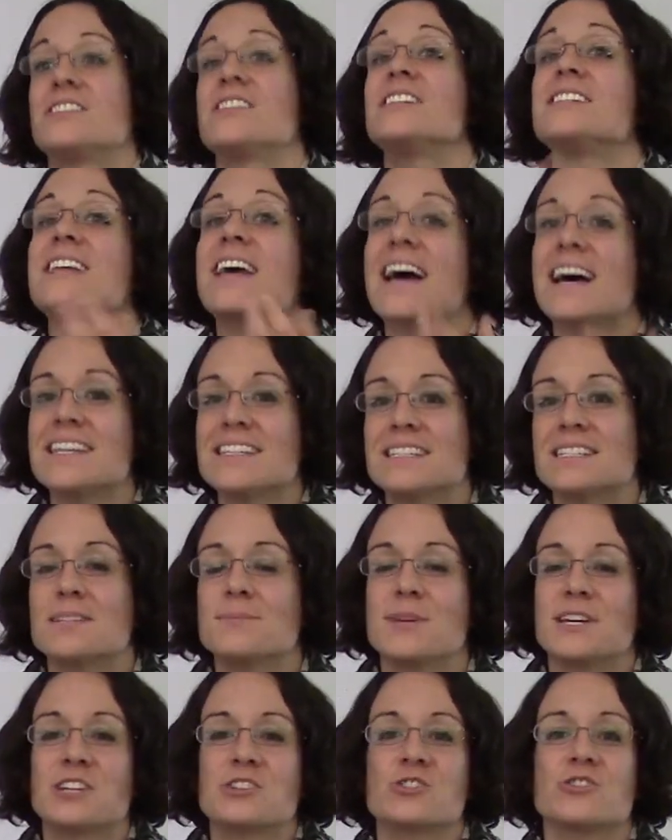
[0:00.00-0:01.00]
to test to
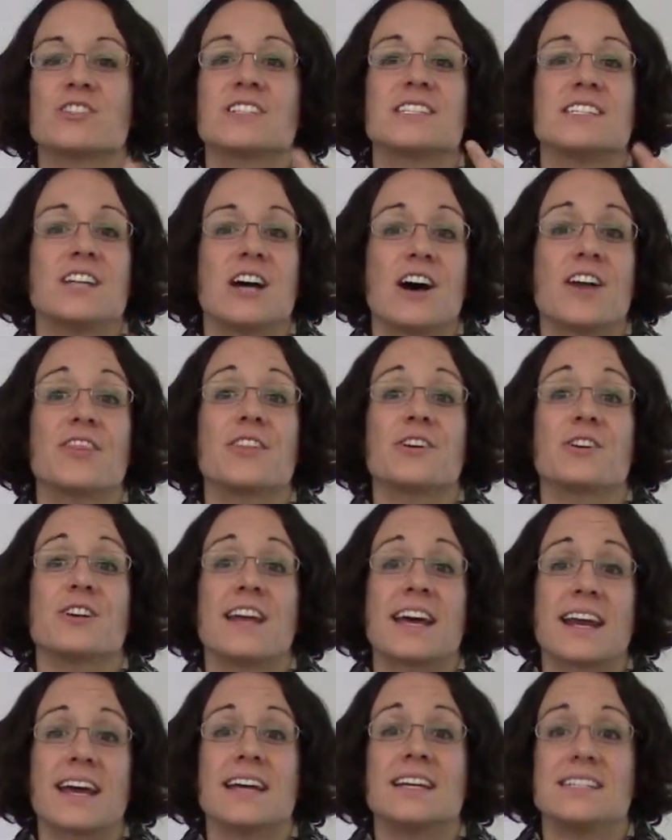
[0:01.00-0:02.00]
make sure it's not their
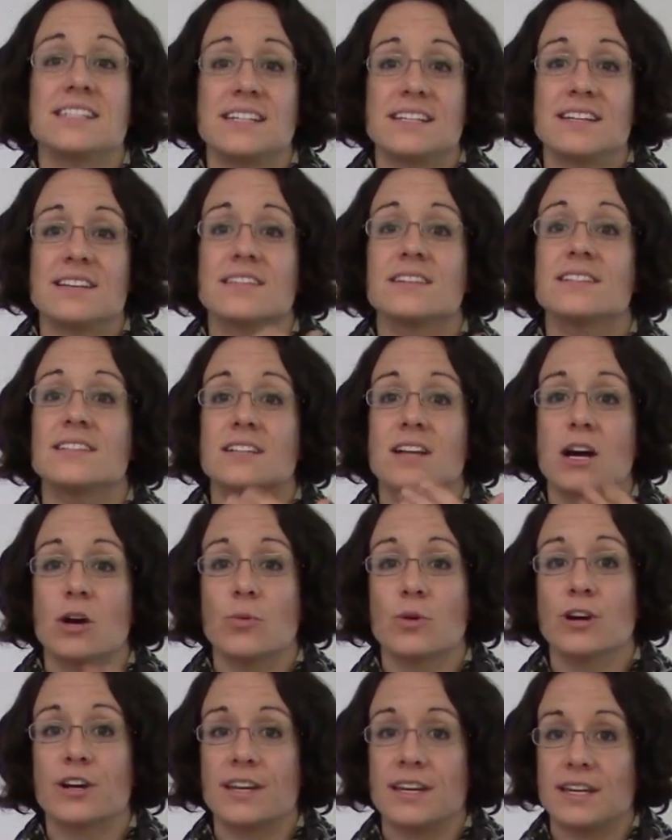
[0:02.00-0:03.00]
net ID that's not
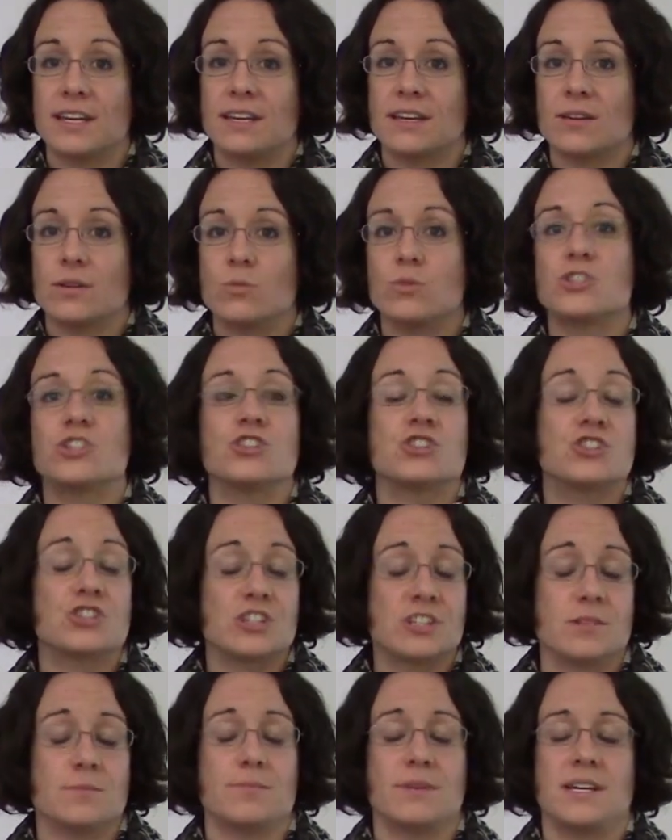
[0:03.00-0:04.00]
working, which it
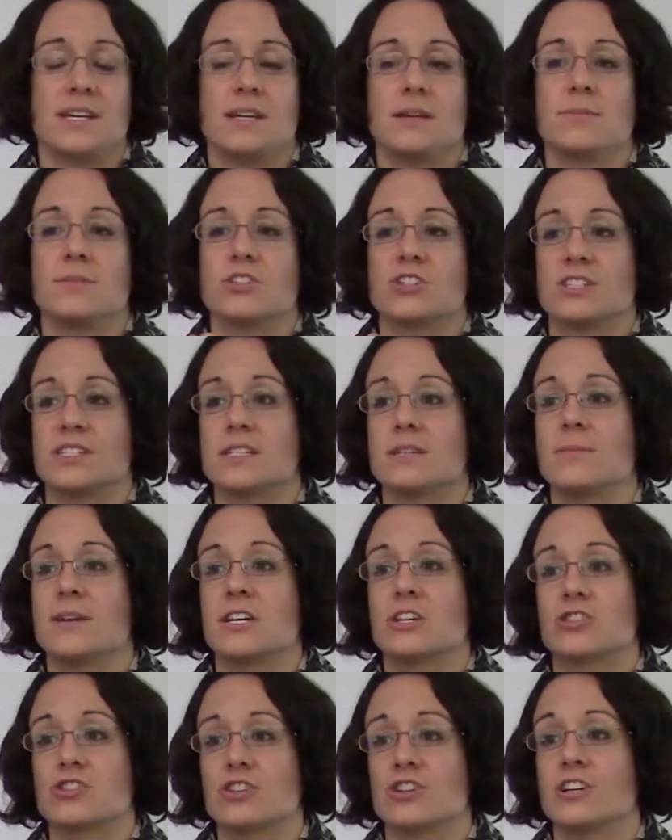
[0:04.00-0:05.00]
shouldn't be, but just to
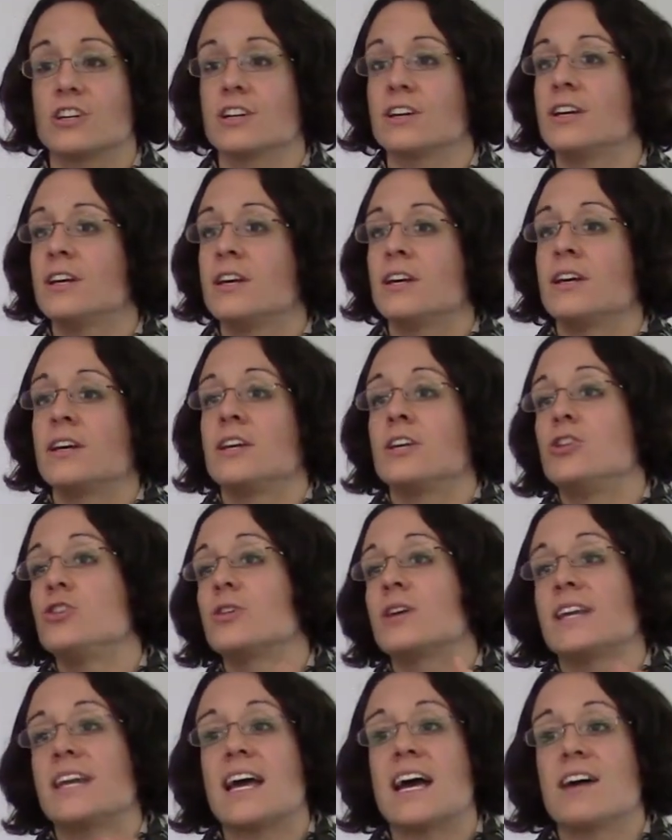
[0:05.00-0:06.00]
make sure you
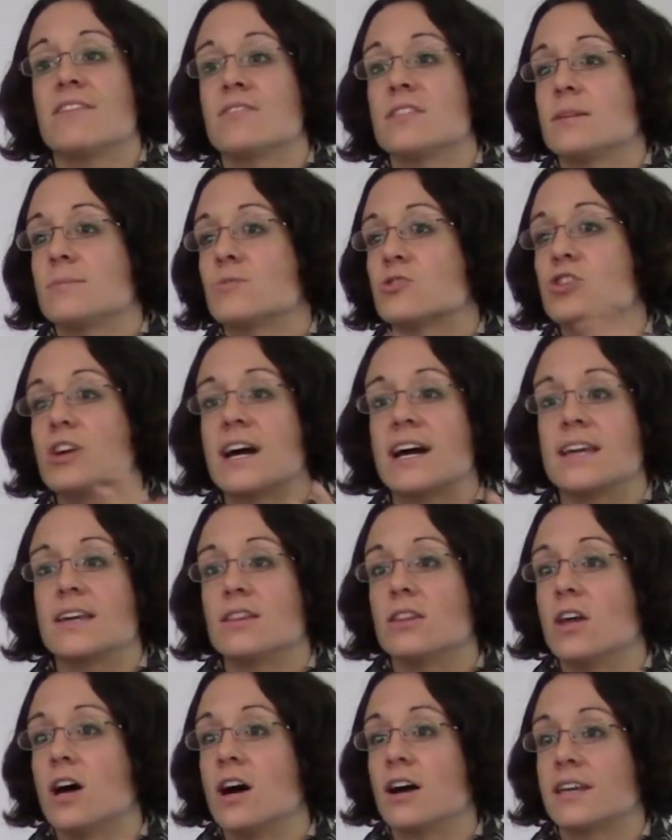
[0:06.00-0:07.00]
can have them try
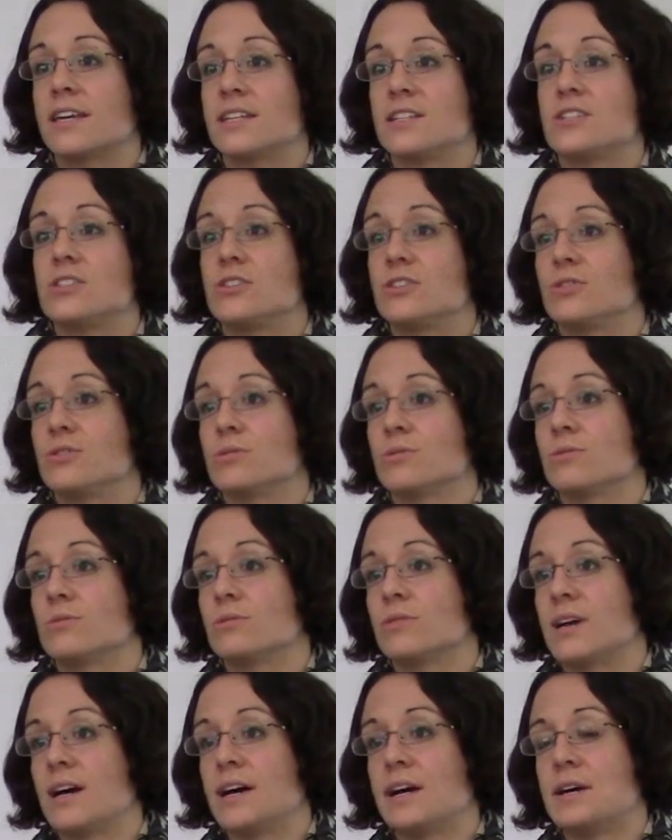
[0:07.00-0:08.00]
and log
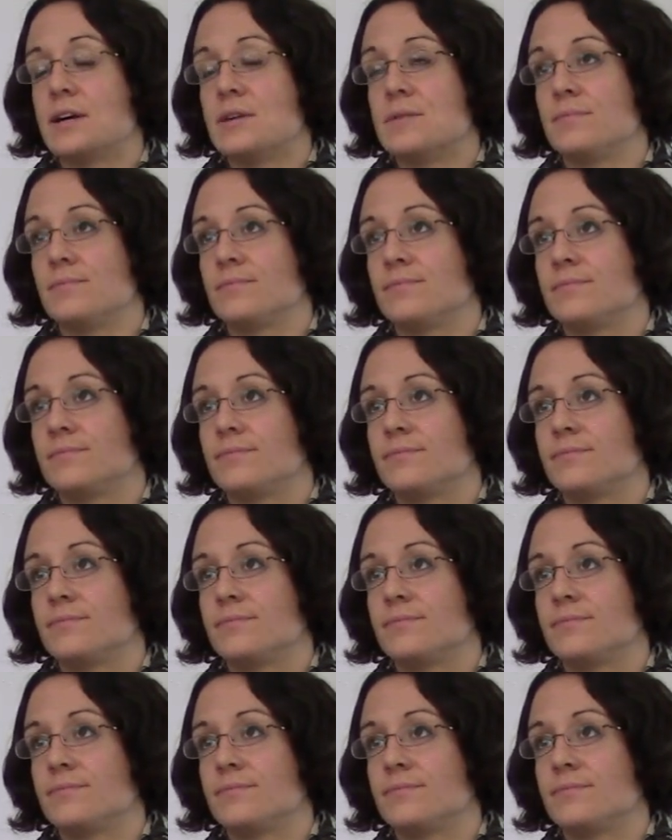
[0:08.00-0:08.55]
into um,